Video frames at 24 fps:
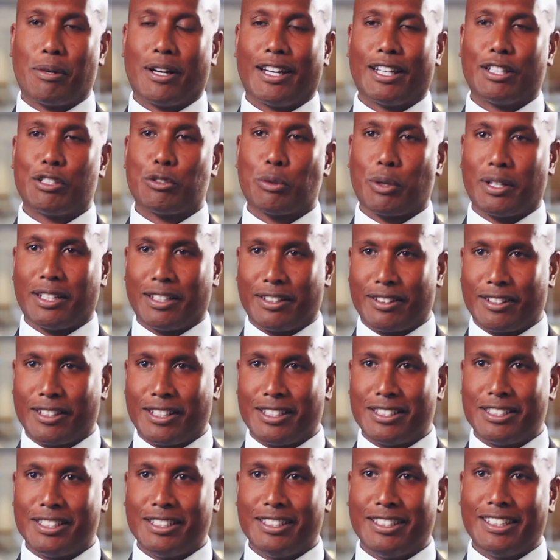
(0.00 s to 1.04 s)
by
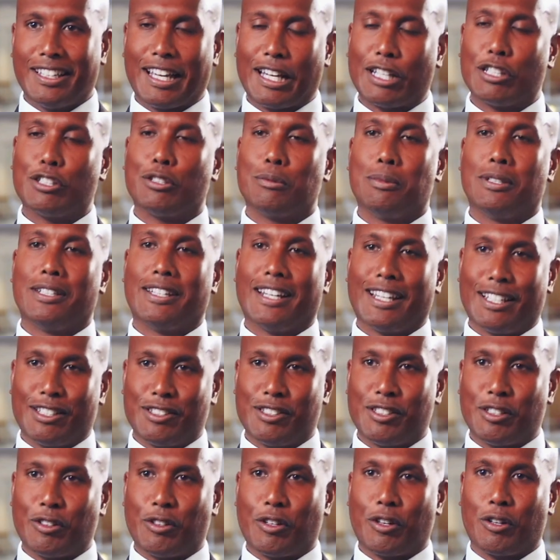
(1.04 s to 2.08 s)
2030 and to be net
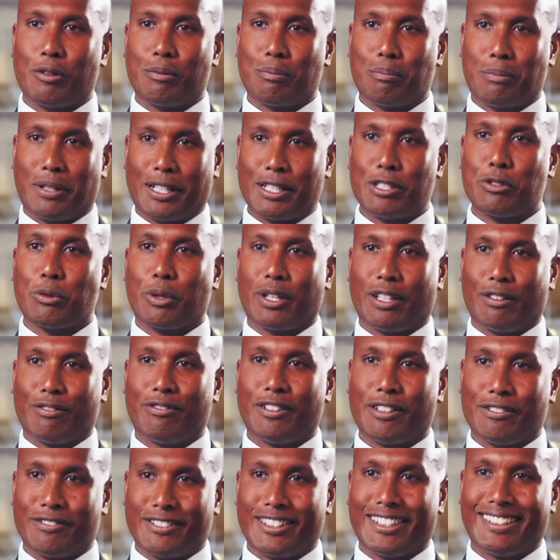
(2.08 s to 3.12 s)
zero by
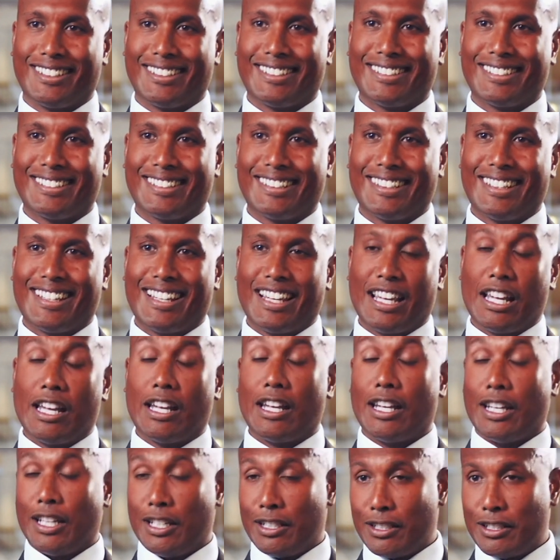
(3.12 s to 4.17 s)
2050.
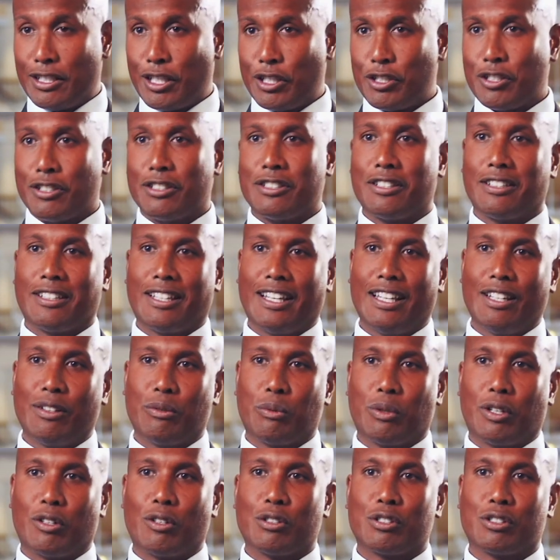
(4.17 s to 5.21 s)
In addition to that,
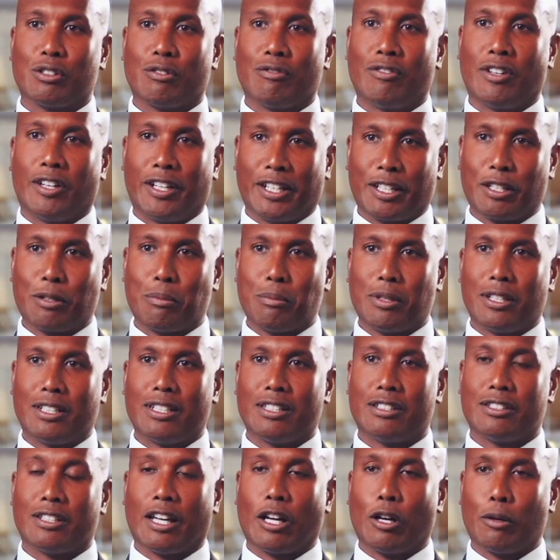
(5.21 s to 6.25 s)
we're also very
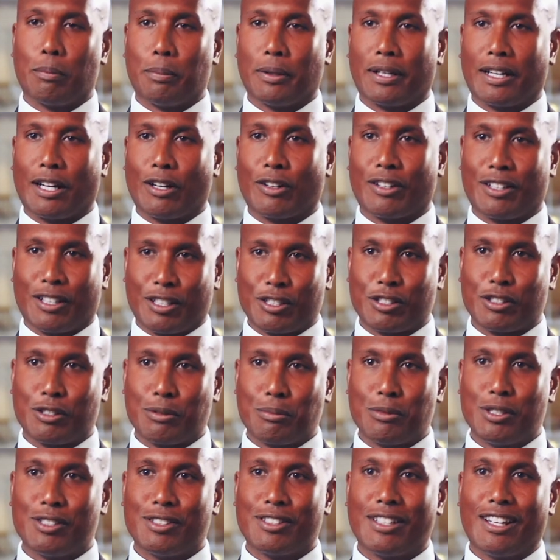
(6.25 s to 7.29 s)
committed to helping our
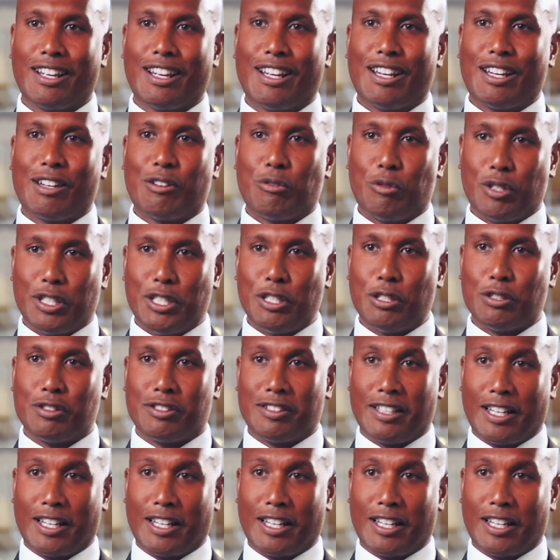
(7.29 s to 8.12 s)
customers reduce